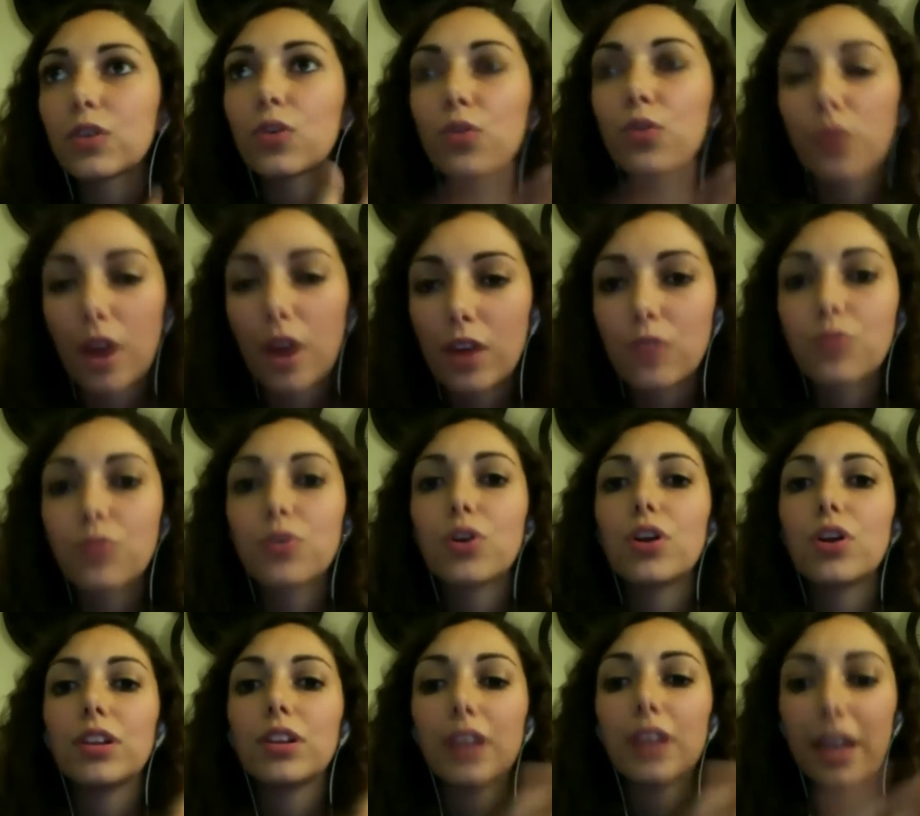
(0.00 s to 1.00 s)

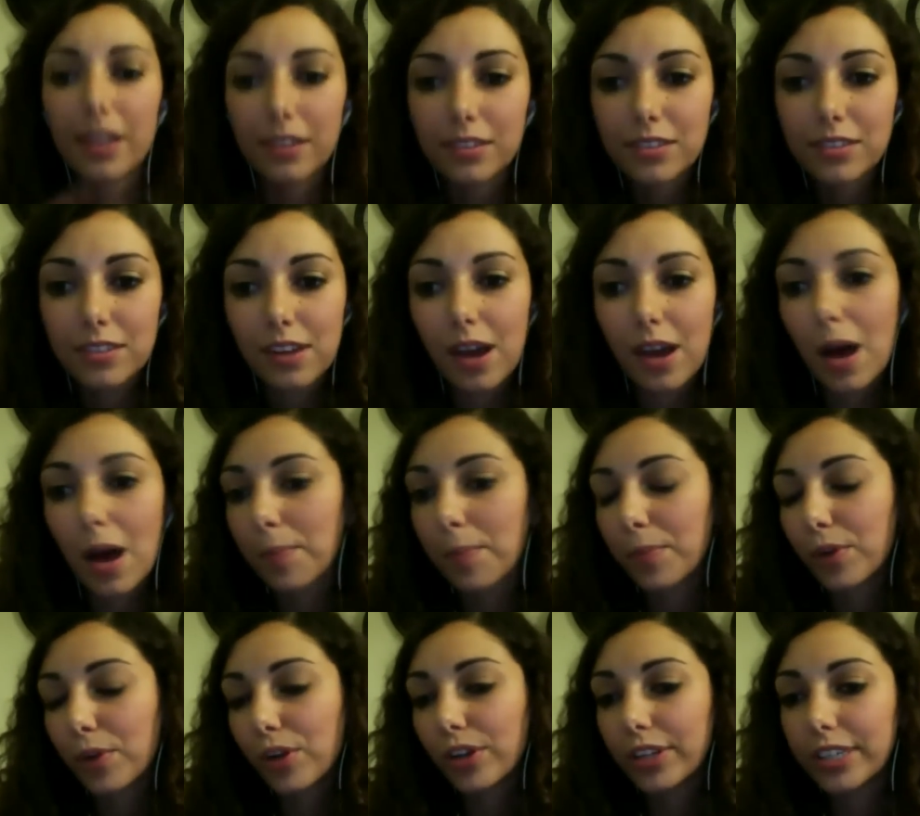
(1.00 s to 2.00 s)
grateful and
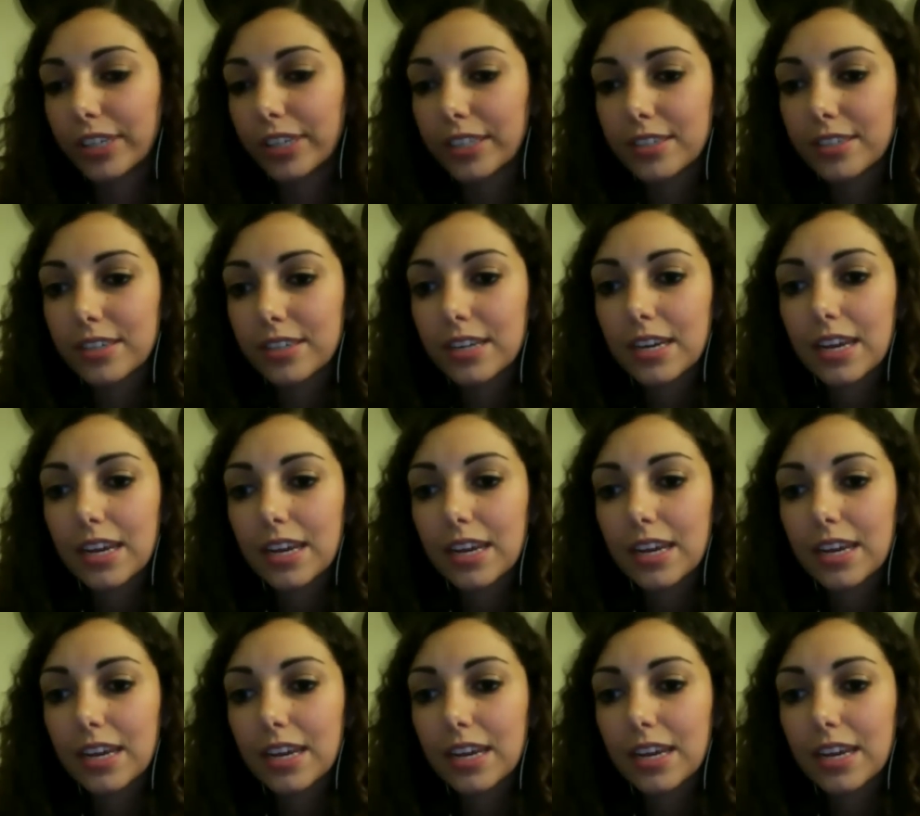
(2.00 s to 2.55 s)
humble, and